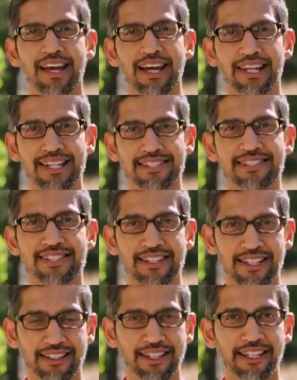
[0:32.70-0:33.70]
And I
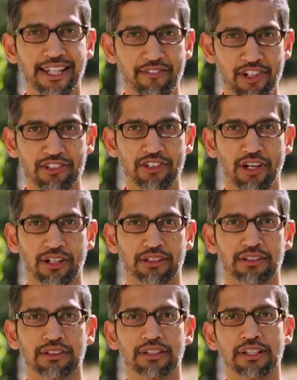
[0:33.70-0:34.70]
certainly never thought
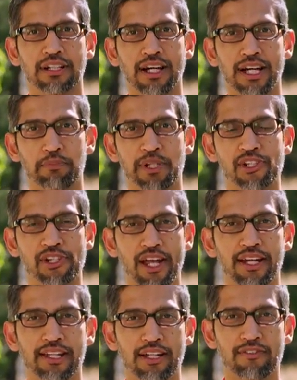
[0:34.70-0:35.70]
I'd be
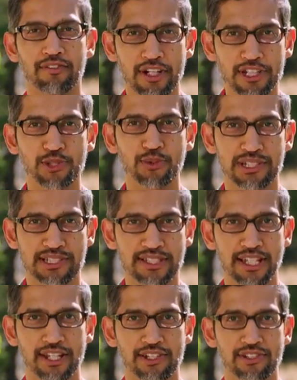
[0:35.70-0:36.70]
sharing a virtual
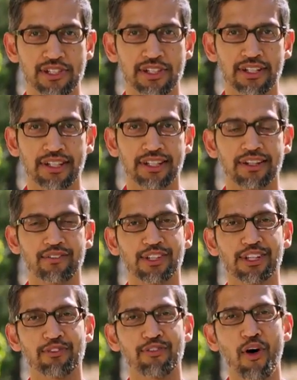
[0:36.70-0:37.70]
stage
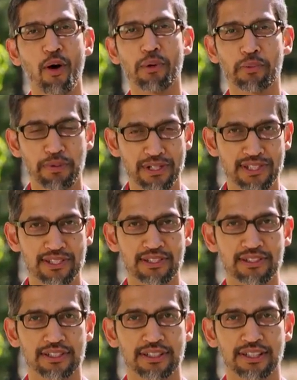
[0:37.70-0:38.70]
with a former
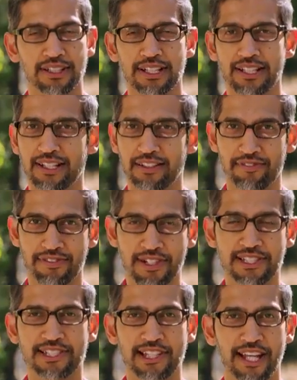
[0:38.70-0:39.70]
president, a
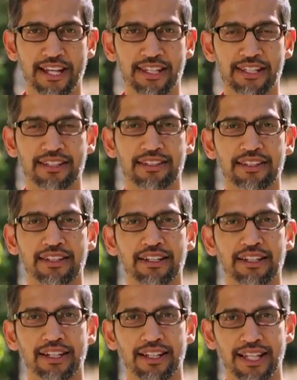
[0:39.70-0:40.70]
first lady,
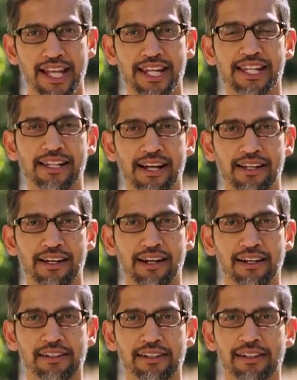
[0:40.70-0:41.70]
a Lady
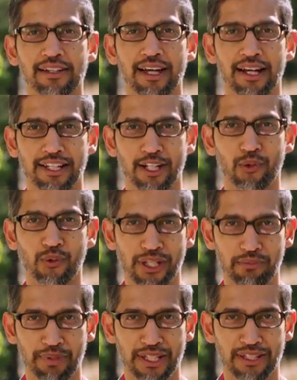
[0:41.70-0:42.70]
Gaga, and a
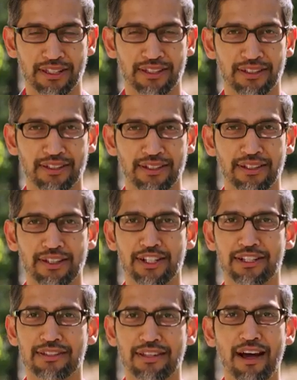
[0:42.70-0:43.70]
Queen Bee,
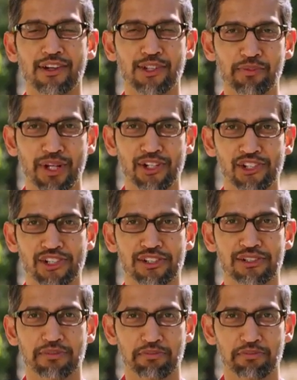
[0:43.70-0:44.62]
not to mention